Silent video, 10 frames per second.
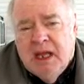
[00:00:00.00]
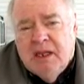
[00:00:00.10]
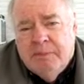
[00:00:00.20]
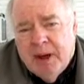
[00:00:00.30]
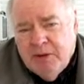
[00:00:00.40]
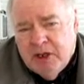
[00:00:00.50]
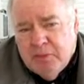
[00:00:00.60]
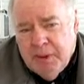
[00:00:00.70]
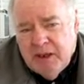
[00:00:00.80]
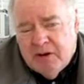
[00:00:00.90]
The public
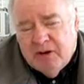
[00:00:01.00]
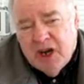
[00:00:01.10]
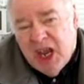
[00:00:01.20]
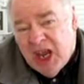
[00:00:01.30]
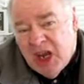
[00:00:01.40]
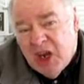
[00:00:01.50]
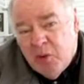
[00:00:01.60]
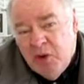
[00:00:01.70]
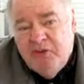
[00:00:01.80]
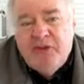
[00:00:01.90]
defender
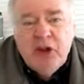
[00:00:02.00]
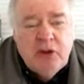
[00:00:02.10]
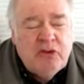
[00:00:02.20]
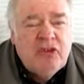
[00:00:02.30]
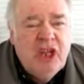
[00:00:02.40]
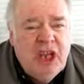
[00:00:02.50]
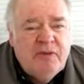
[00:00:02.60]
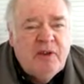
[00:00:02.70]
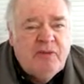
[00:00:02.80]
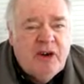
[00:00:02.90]
refused to
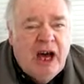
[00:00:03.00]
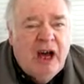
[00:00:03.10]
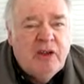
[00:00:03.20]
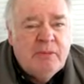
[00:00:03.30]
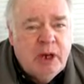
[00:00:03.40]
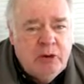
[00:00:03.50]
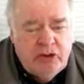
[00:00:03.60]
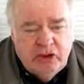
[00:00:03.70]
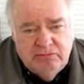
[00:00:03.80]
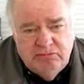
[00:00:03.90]
even file the
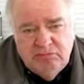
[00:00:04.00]
motion.